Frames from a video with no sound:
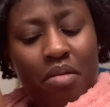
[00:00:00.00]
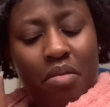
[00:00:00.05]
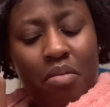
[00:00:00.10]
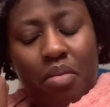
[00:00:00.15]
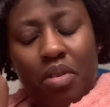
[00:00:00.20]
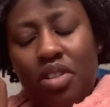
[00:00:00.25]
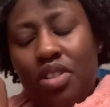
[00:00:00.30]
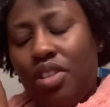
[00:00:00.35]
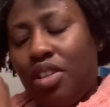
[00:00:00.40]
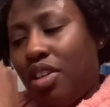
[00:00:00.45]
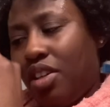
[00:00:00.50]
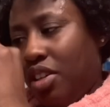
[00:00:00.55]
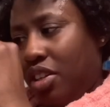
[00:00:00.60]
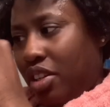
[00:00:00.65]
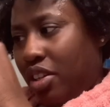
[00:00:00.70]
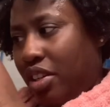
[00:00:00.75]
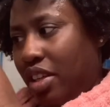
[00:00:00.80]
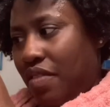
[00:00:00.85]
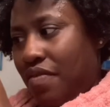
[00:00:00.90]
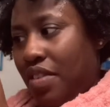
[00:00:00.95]

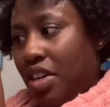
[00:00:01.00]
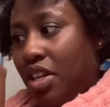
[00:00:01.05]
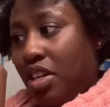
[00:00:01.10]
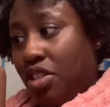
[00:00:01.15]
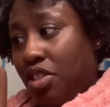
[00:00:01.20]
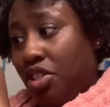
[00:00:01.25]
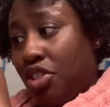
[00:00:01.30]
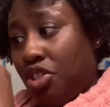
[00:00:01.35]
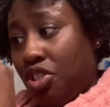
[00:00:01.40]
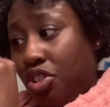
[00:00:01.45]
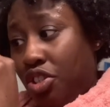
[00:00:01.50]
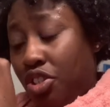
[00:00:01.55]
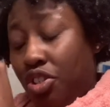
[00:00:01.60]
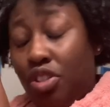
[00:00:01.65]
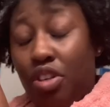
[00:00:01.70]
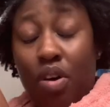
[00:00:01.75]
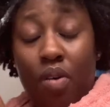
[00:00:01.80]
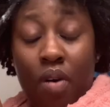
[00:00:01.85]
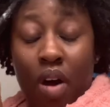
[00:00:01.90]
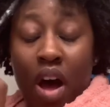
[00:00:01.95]
particular leave-in conditioner.
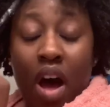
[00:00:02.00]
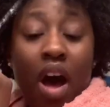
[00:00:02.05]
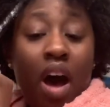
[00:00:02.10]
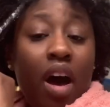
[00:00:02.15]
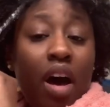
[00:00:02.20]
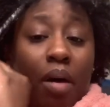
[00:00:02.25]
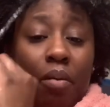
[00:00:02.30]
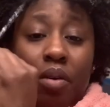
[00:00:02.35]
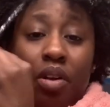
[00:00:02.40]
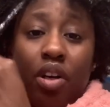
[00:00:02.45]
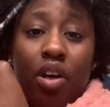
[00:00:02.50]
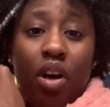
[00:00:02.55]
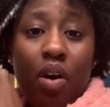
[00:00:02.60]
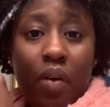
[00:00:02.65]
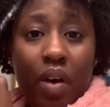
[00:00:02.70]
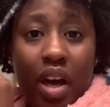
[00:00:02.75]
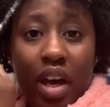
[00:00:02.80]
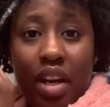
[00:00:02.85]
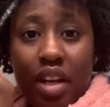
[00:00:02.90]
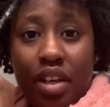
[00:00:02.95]
So I'm gonna
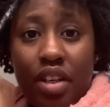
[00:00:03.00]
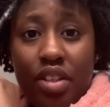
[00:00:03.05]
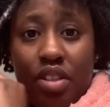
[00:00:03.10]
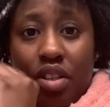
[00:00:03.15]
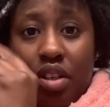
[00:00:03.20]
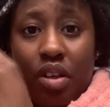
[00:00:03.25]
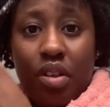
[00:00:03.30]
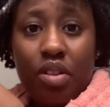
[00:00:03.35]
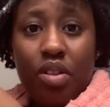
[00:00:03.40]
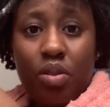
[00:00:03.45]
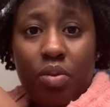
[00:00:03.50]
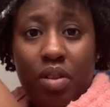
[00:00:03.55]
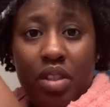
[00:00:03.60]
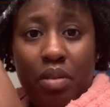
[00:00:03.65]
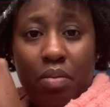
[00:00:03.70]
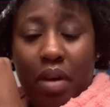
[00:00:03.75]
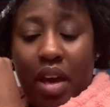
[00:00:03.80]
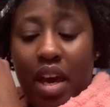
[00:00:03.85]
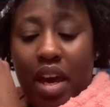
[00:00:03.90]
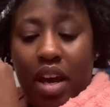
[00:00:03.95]
go ahead and continue to
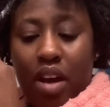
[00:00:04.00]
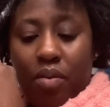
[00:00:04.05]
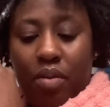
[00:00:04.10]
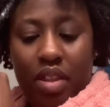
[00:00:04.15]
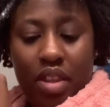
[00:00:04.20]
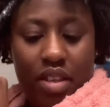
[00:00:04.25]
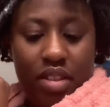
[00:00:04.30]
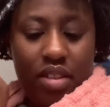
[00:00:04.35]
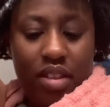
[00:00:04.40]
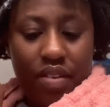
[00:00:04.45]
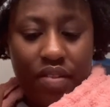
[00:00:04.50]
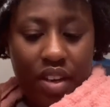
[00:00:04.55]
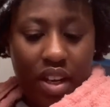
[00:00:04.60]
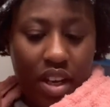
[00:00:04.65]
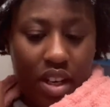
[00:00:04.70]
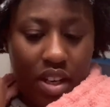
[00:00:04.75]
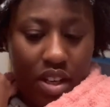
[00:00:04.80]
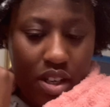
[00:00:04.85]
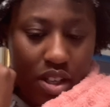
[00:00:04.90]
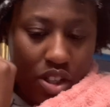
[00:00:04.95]
twist my hair with this leave-in
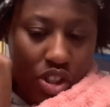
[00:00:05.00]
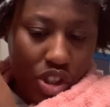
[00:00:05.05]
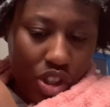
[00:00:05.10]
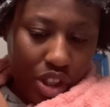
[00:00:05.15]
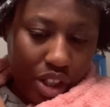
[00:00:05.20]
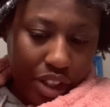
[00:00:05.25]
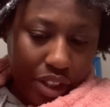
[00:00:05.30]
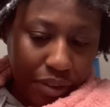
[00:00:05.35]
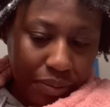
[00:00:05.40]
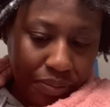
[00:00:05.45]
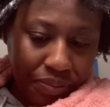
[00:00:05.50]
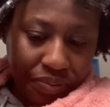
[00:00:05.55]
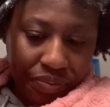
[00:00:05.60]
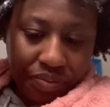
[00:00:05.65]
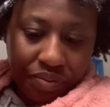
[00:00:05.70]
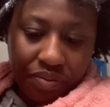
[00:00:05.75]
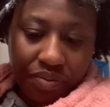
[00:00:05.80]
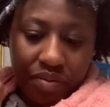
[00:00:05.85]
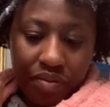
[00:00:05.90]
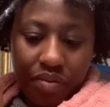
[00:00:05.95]
conditioner,
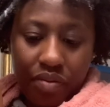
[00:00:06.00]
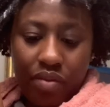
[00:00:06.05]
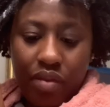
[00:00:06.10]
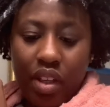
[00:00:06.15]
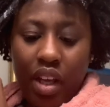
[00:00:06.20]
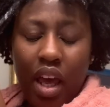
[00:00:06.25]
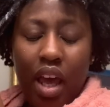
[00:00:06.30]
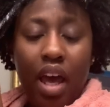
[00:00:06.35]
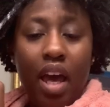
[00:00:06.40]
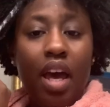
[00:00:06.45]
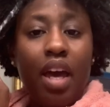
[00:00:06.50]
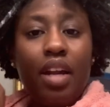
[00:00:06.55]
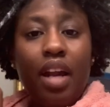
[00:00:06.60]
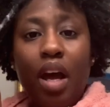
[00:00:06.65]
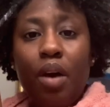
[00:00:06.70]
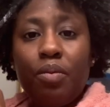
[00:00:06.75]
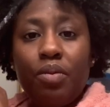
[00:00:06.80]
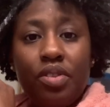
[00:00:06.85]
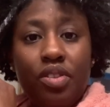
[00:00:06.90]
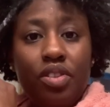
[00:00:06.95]
and
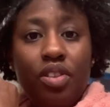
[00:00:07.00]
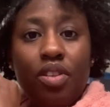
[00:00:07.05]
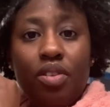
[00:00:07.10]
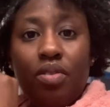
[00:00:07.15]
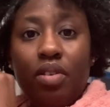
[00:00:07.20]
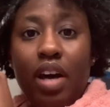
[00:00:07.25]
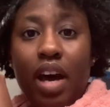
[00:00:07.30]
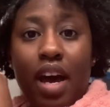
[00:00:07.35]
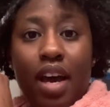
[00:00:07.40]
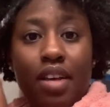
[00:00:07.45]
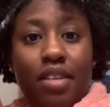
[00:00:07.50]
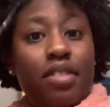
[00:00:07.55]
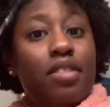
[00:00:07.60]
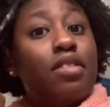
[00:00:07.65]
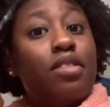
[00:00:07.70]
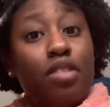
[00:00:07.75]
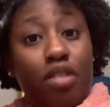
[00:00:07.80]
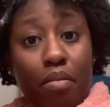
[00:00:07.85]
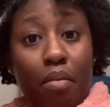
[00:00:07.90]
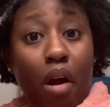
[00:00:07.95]
I will see you guys
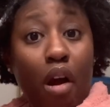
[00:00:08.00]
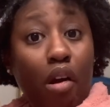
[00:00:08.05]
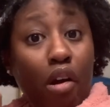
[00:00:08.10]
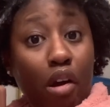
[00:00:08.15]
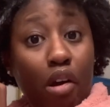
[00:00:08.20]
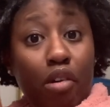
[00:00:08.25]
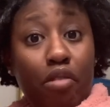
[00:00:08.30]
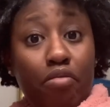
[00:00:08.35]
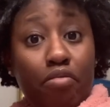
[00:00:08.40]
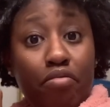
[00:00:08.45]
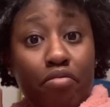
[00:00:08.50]
tomorrow.